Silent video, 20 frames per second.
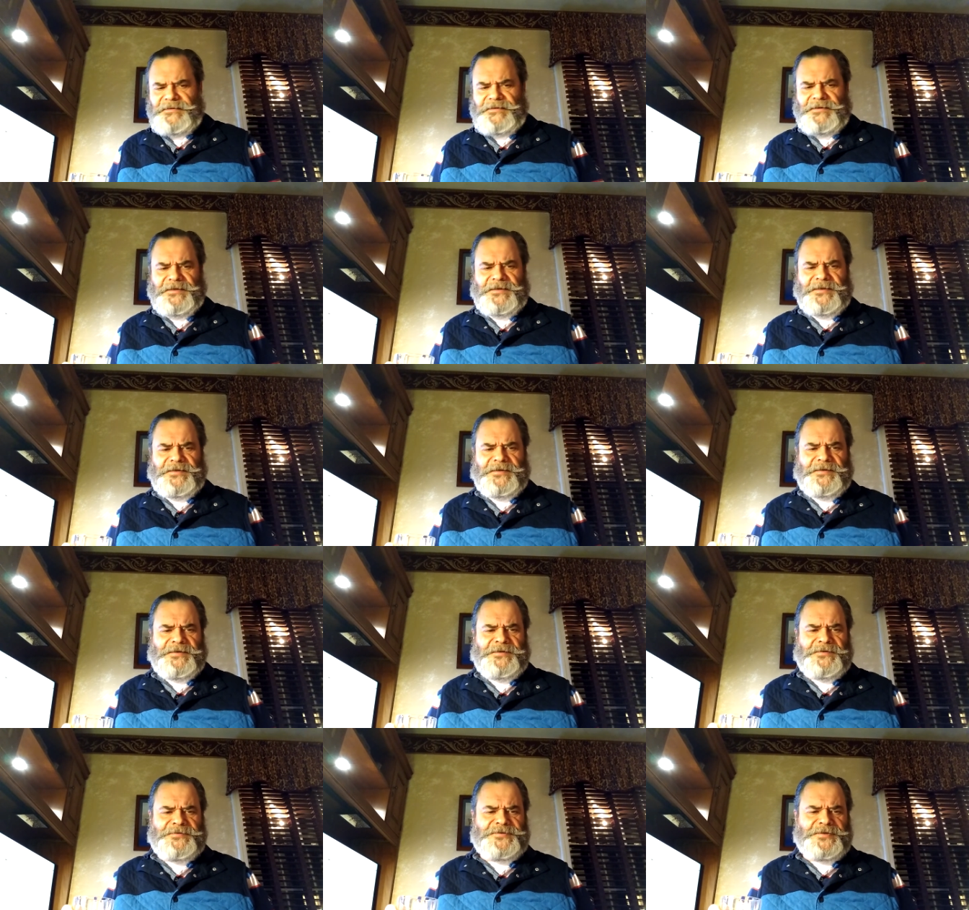
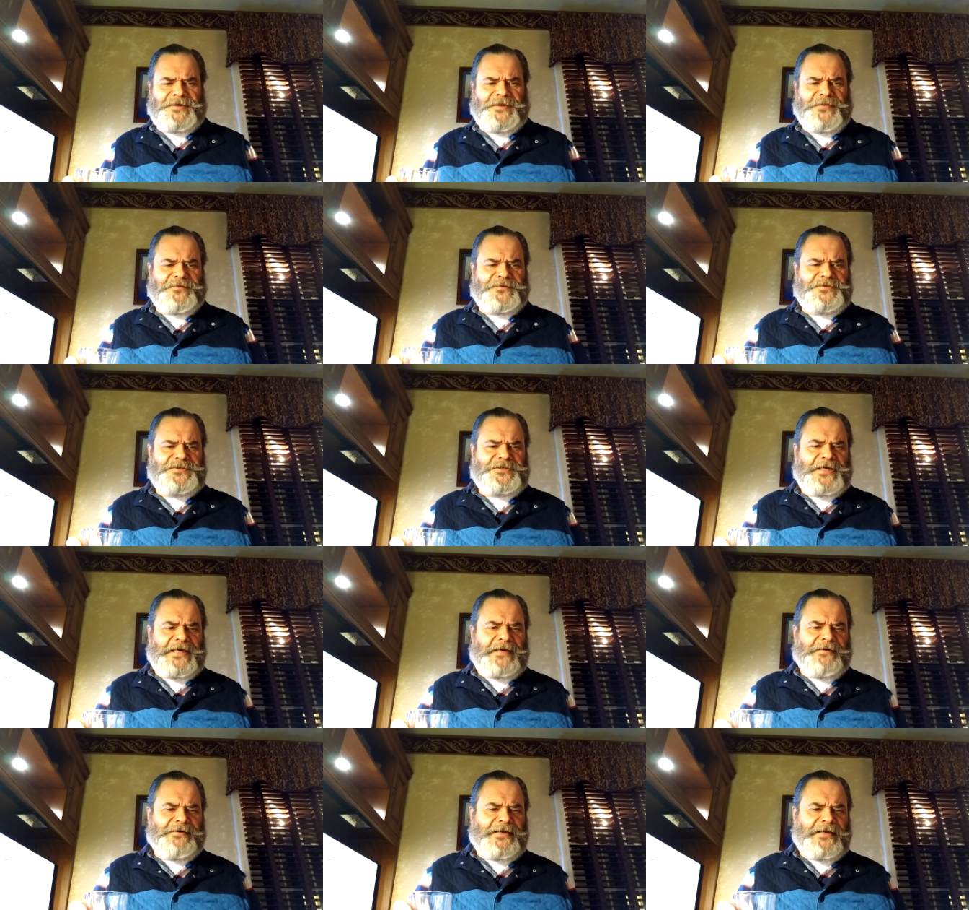is another
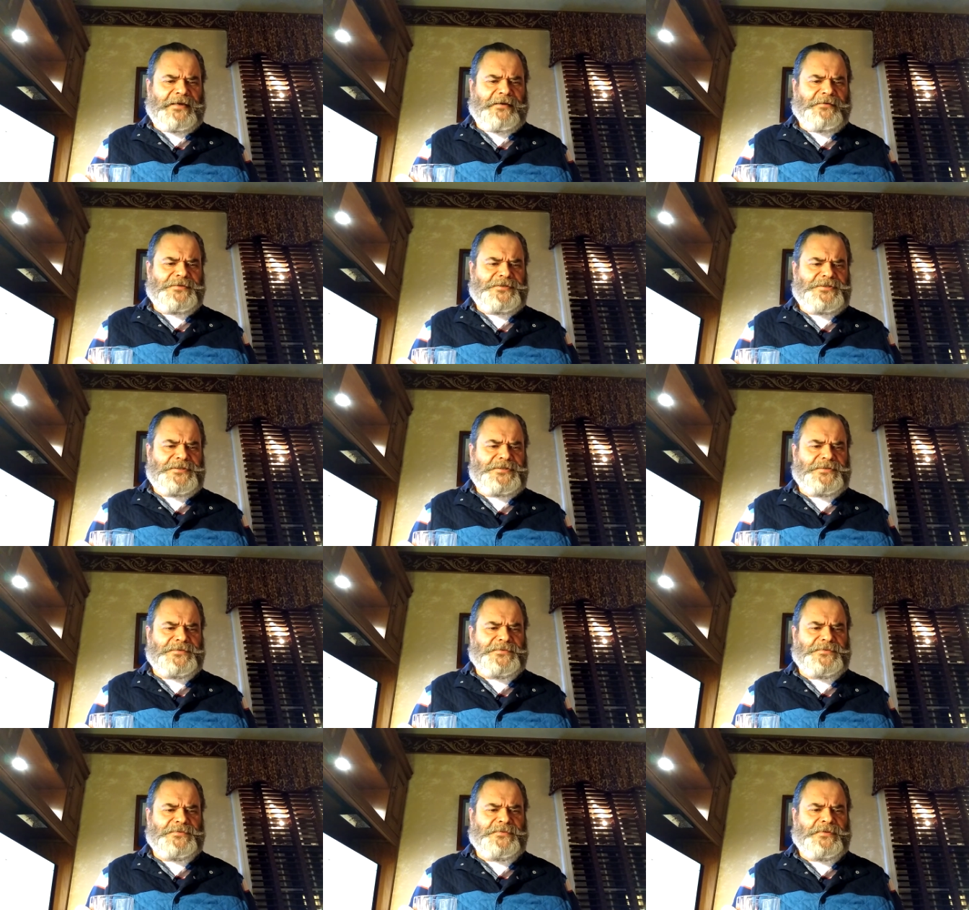shout out
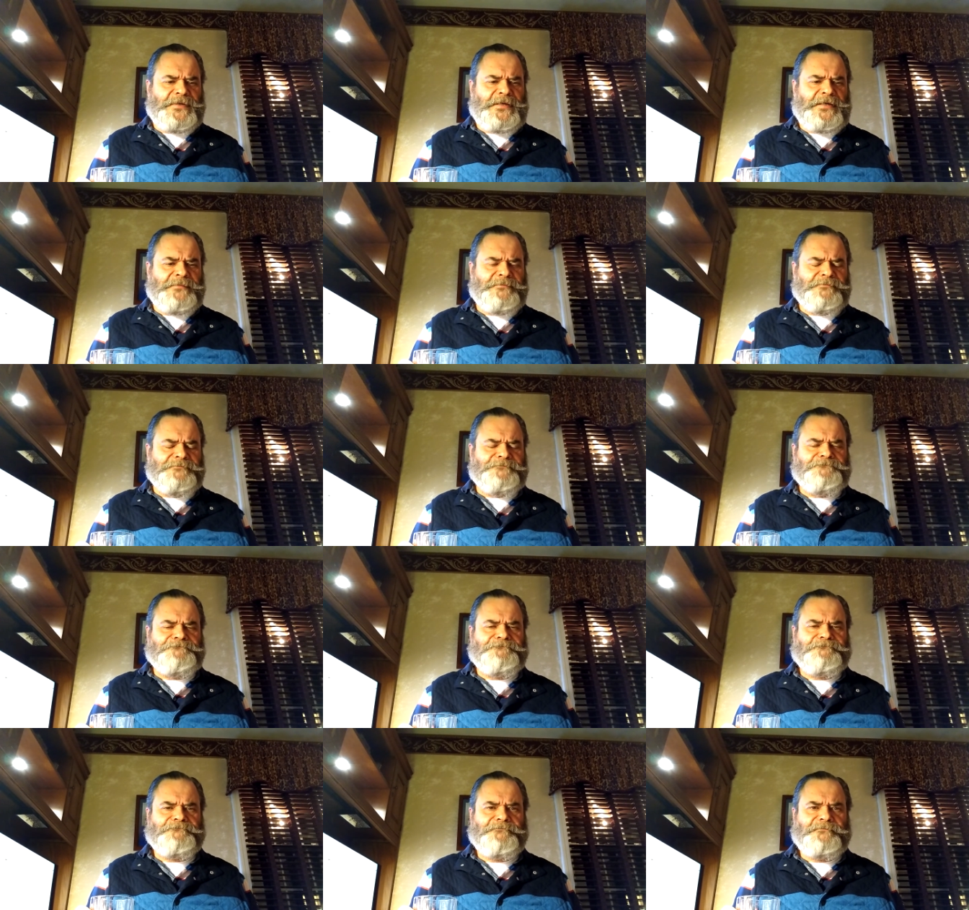to,